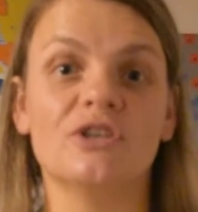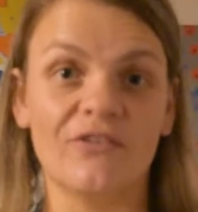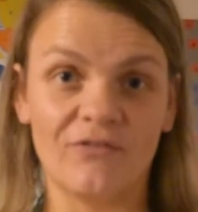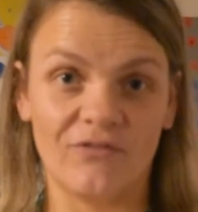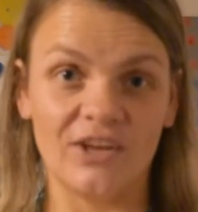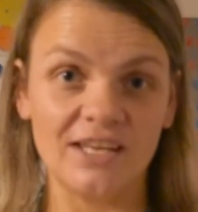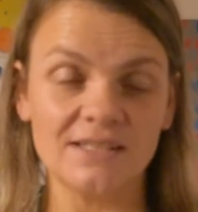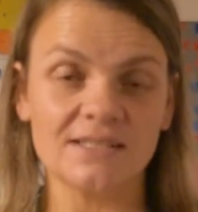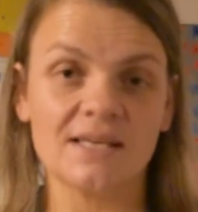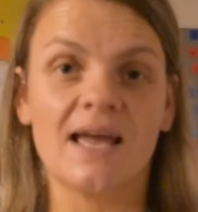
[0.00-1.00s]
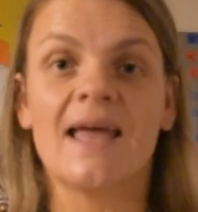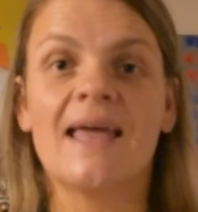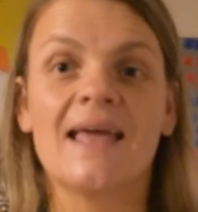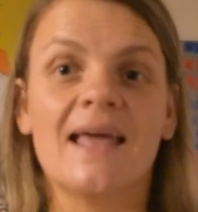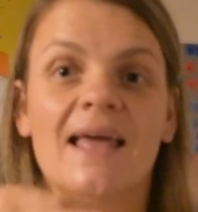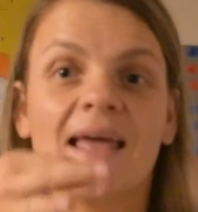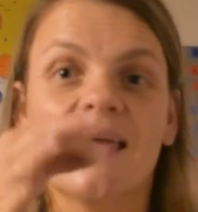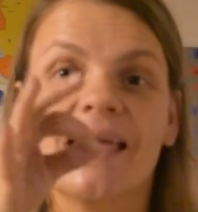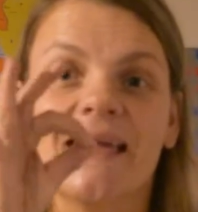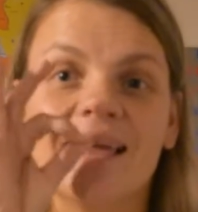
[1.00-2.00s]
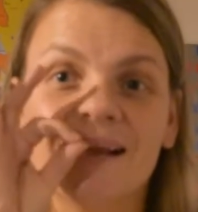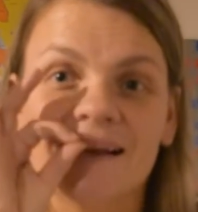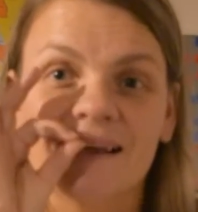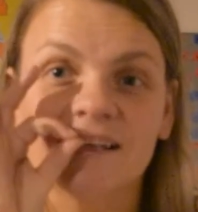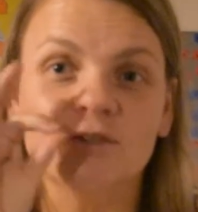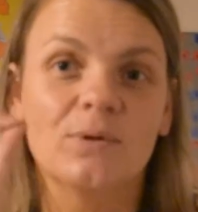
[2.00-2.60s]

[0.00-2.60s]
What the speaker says: defeat England.